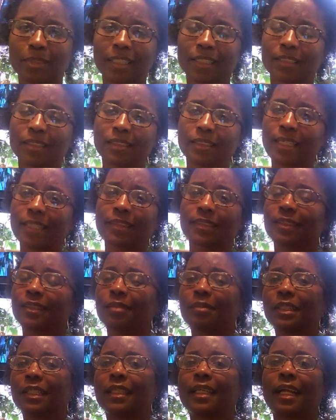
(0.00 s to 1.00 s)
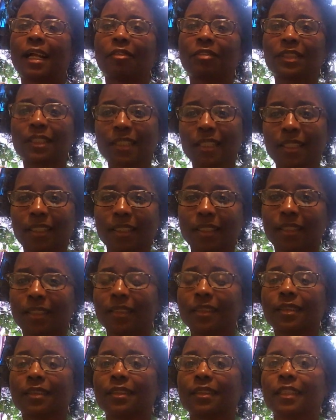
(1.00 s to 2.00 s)
because it's not just something that I've studied,
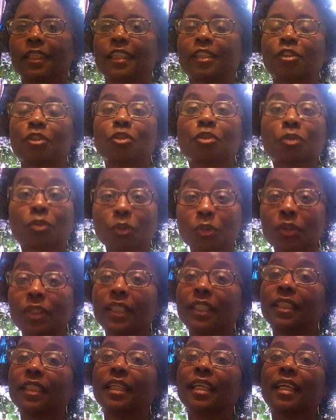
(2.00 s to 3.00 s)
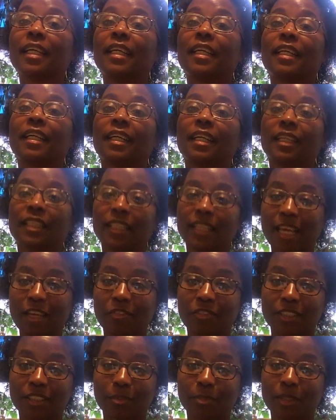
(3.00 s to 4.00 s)
it's truly a
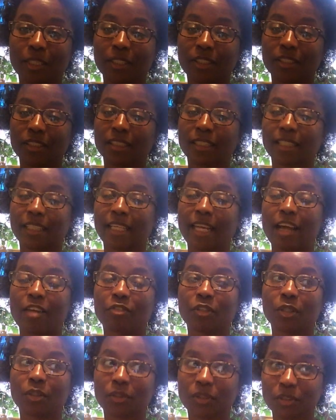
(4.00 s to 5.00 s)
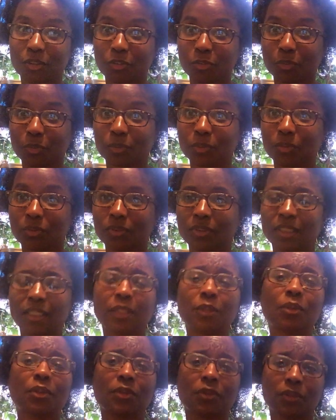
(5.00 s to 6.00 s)
life experience that I've gone through,
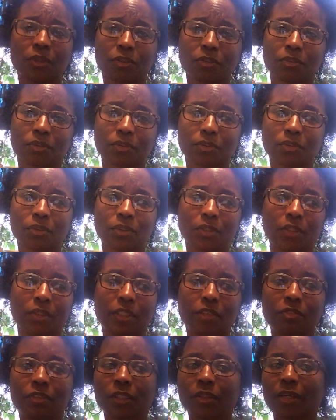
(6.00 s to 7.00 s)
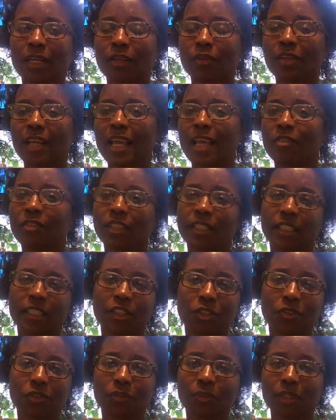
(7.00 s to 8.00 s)
still going through. You know, even though I don't have any
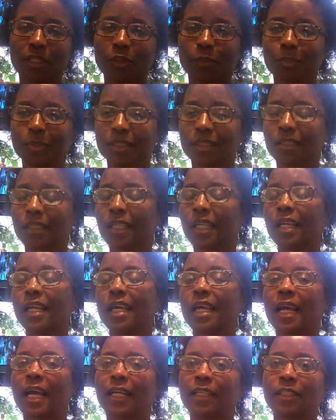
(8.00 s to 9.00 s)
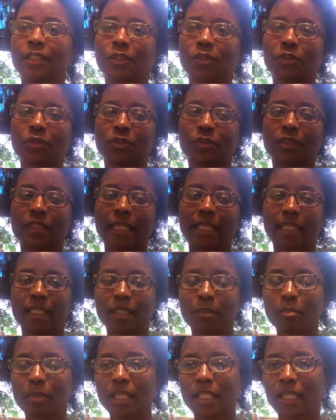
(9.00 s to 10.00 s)
issues with lupus, I don't take
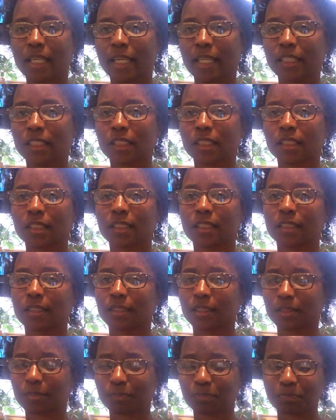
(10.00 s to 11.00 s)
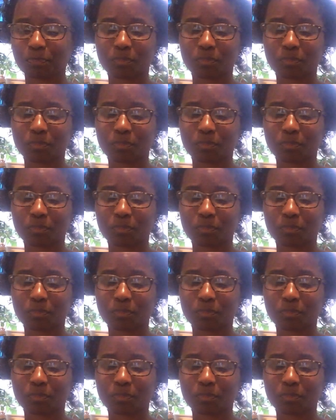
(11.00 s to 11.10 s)
any medications,